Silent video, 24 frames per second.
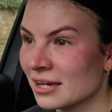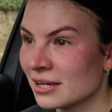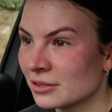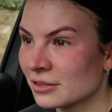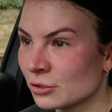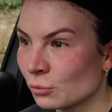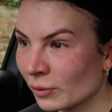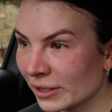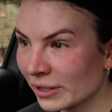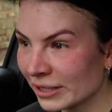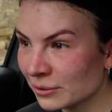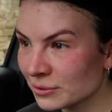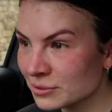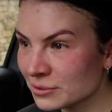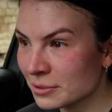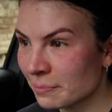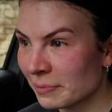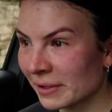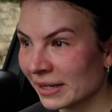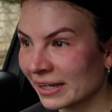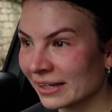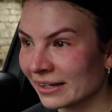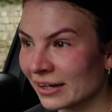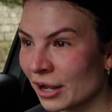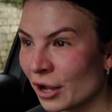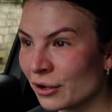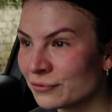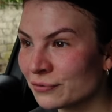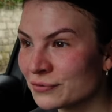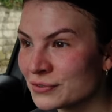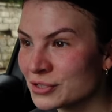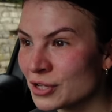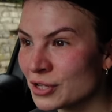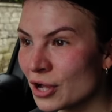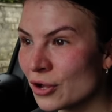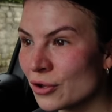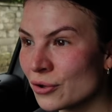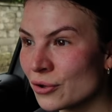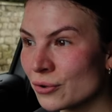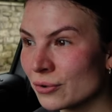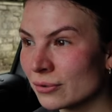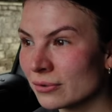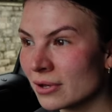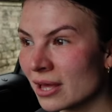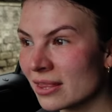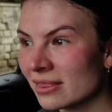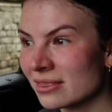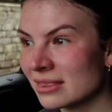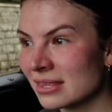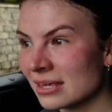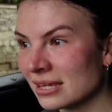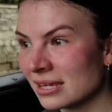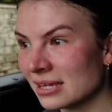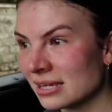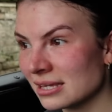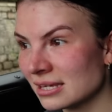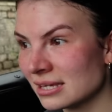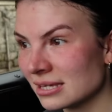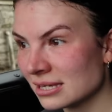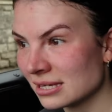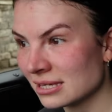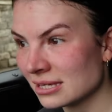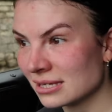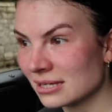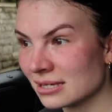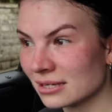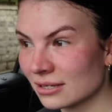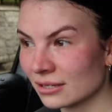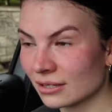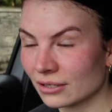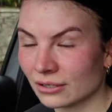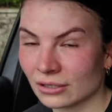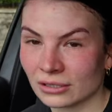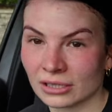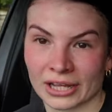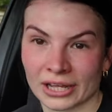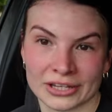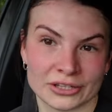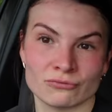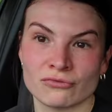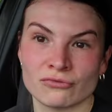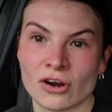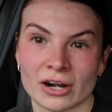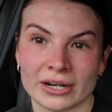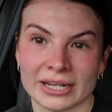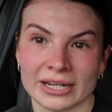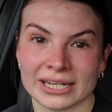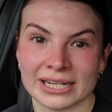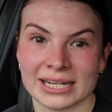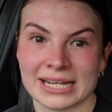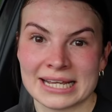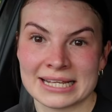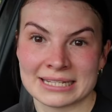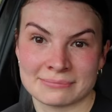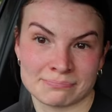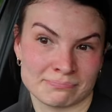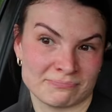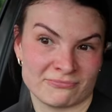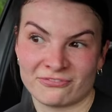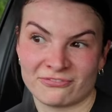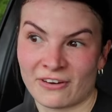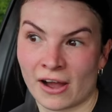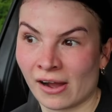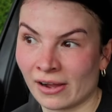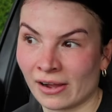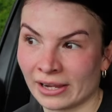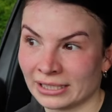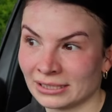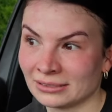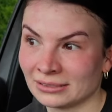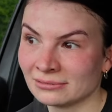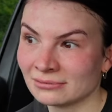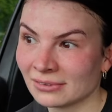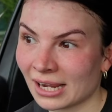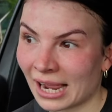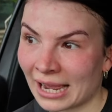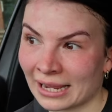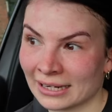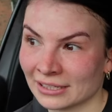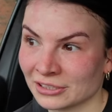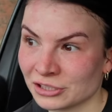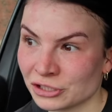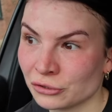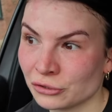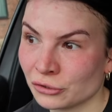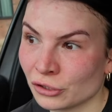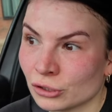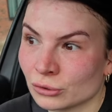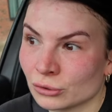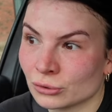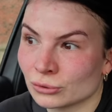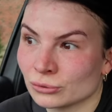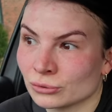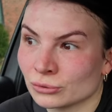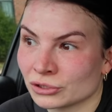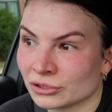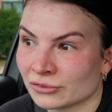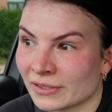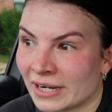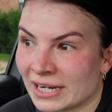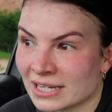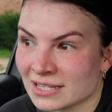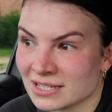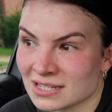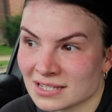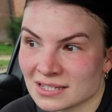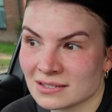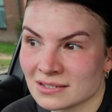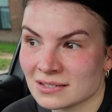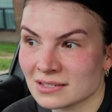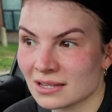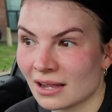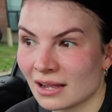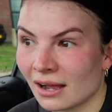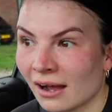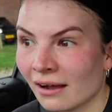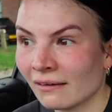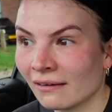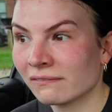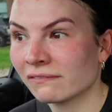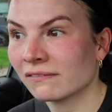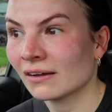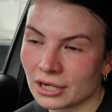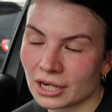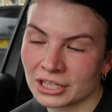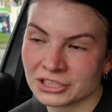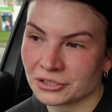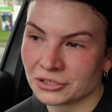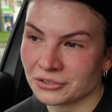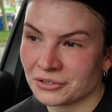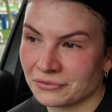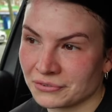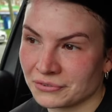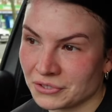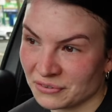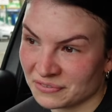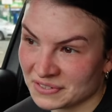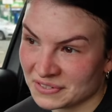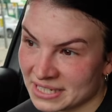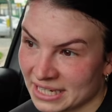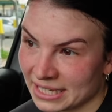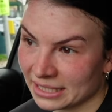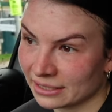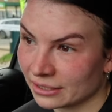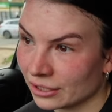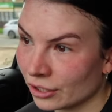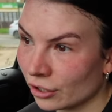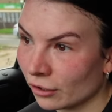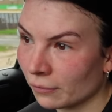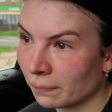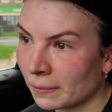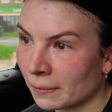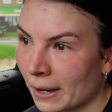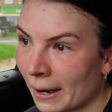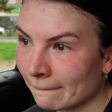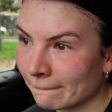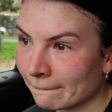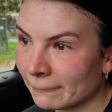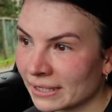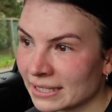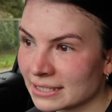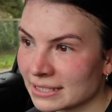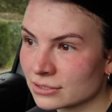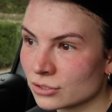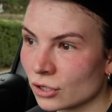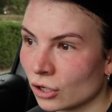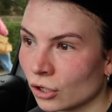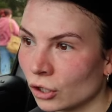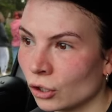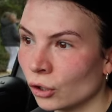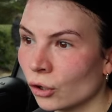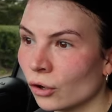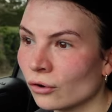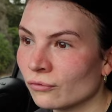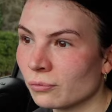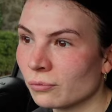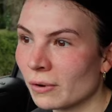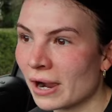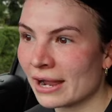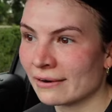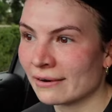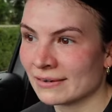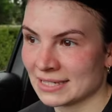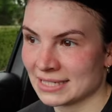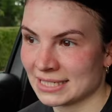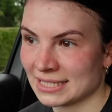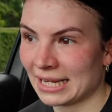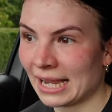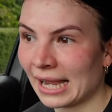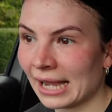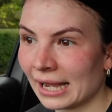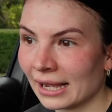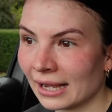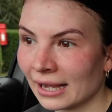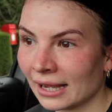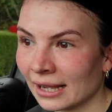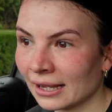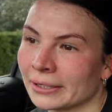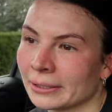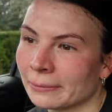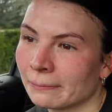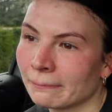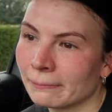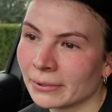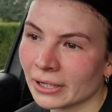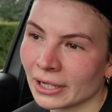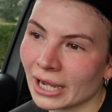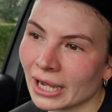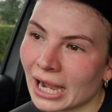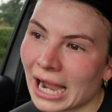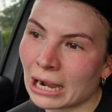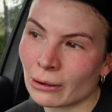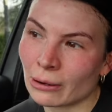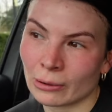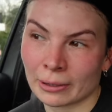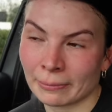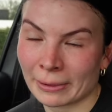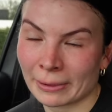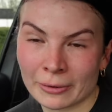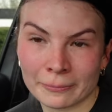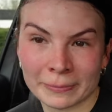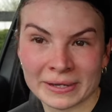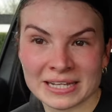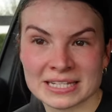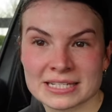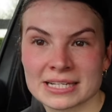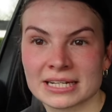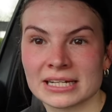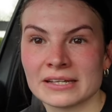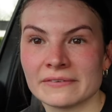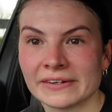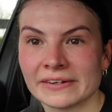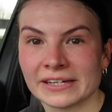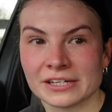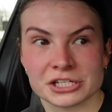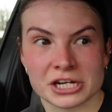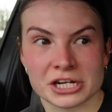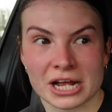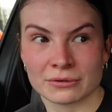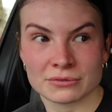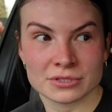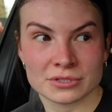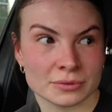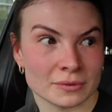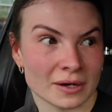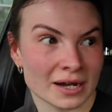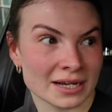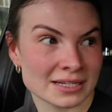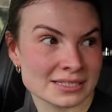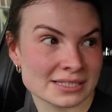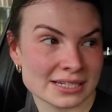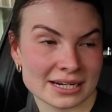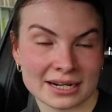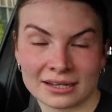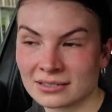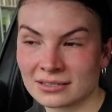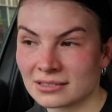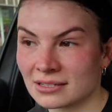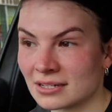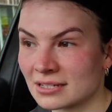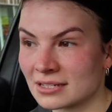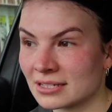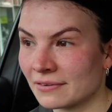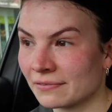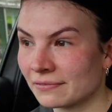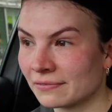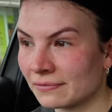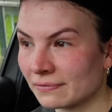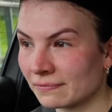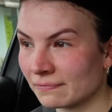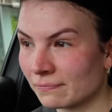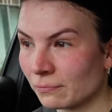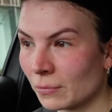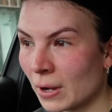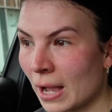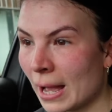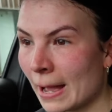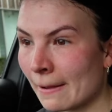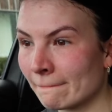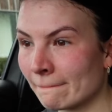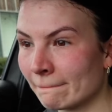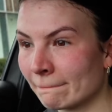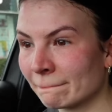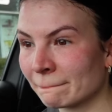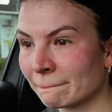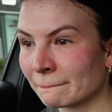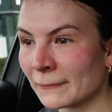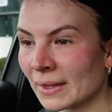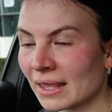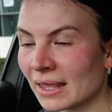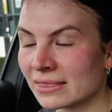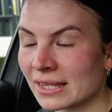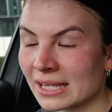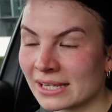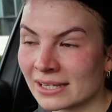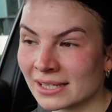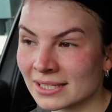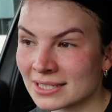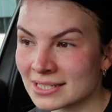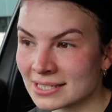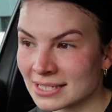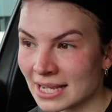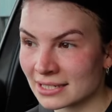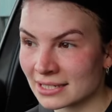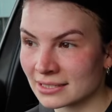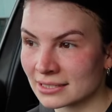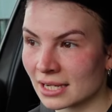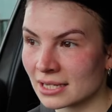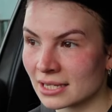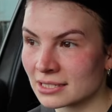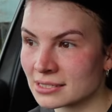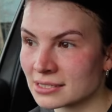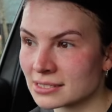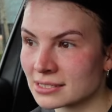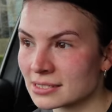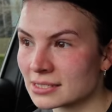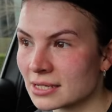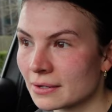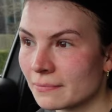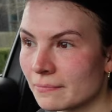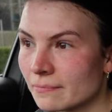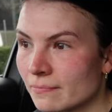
the wheels are big enough so the like running is fine and you can go on all terrains and stuff. I don't know if you've seen the old pram, but it's got a lot of wear and tear. But Out and About basically reached out to us and asked us if um, they could send us